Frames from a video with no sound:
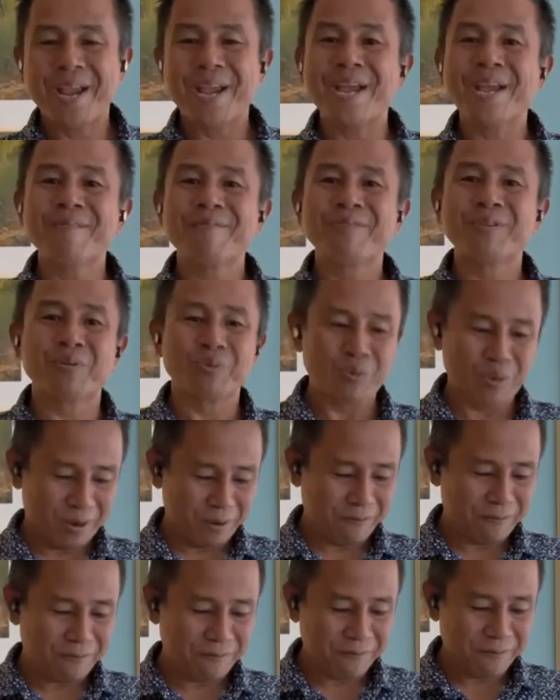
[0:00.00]
If you
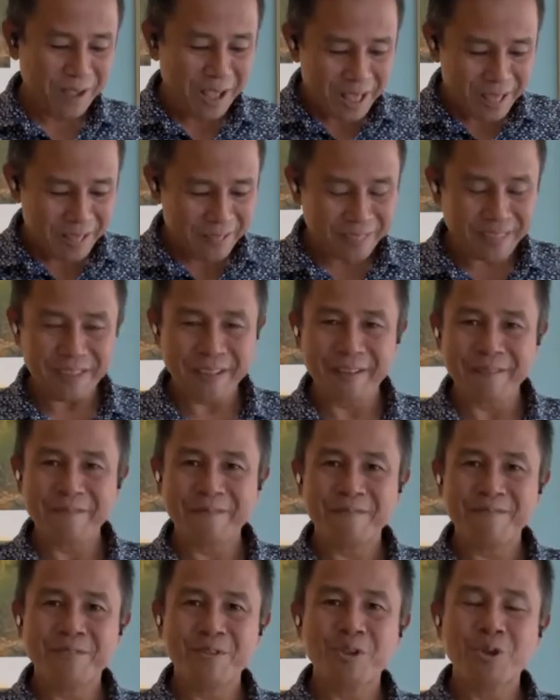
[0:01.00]
want faith,
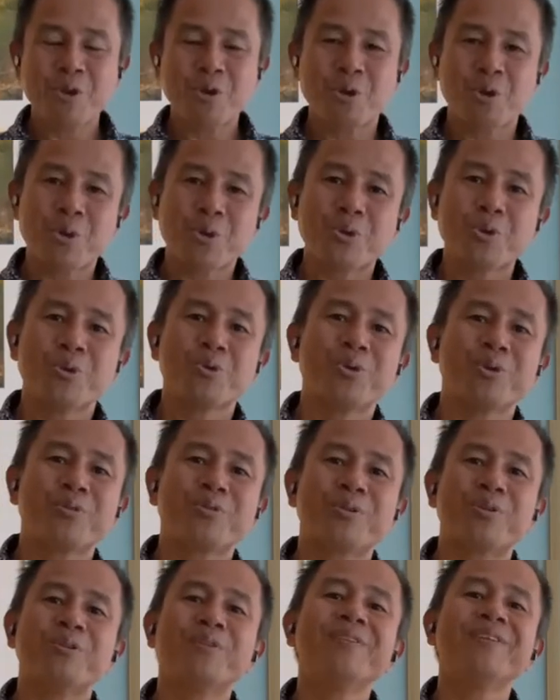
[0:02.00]
you need
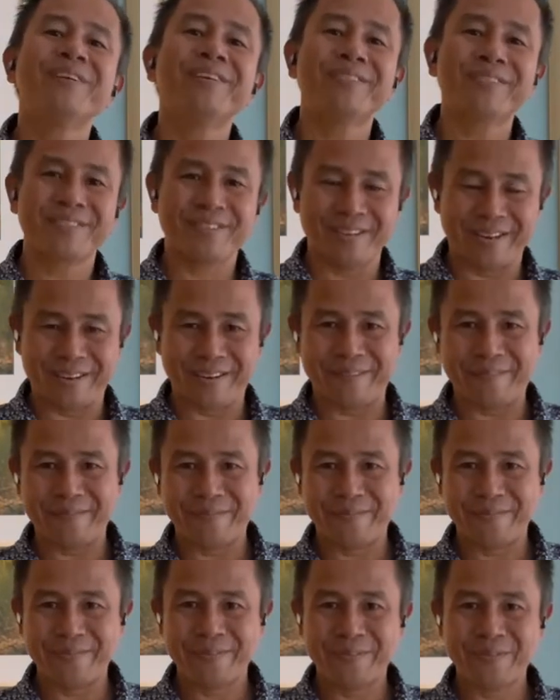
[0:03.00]
to listen
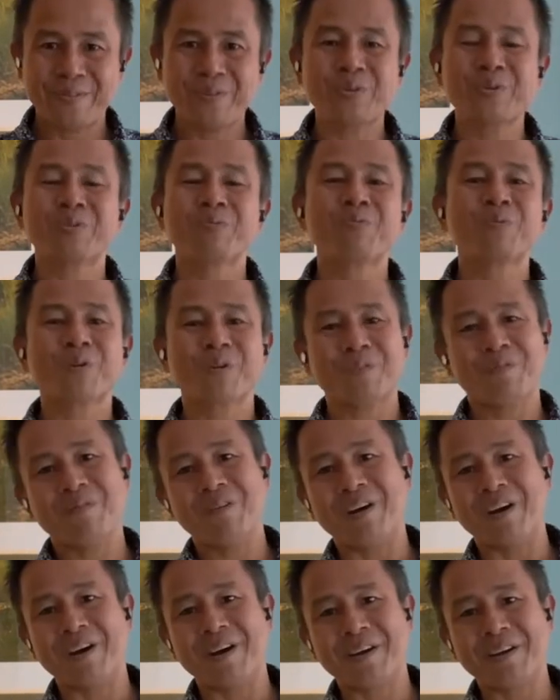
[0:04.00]
to the word of
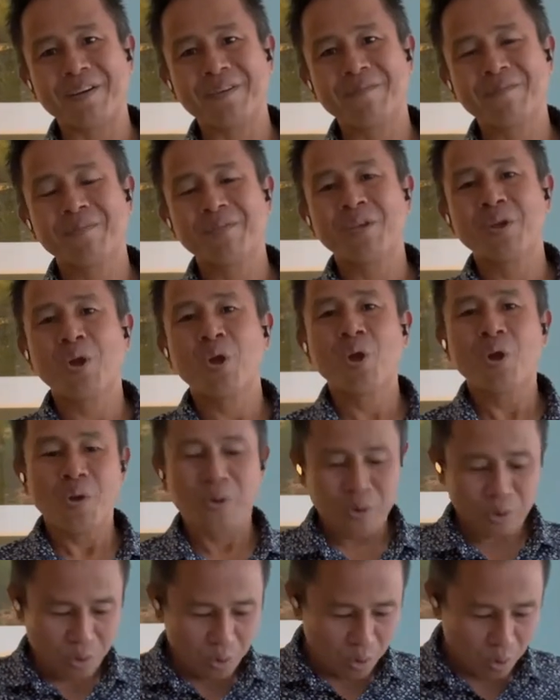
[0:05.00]
God.
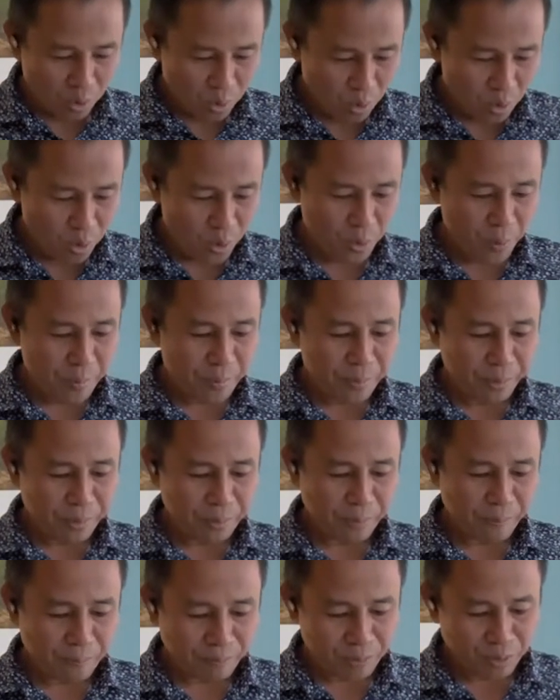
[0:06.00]
Go
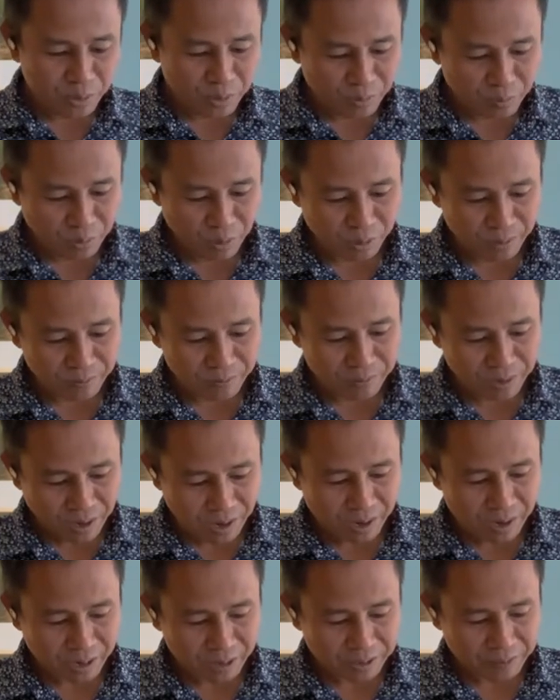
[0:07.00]
to the word of
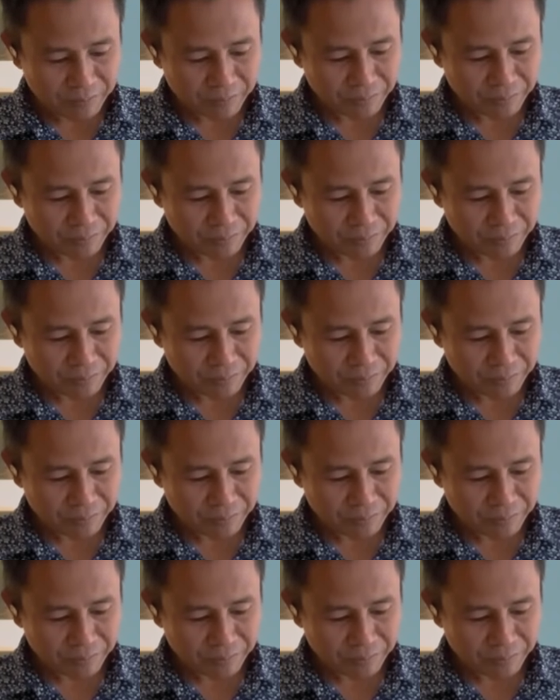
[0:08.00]
God.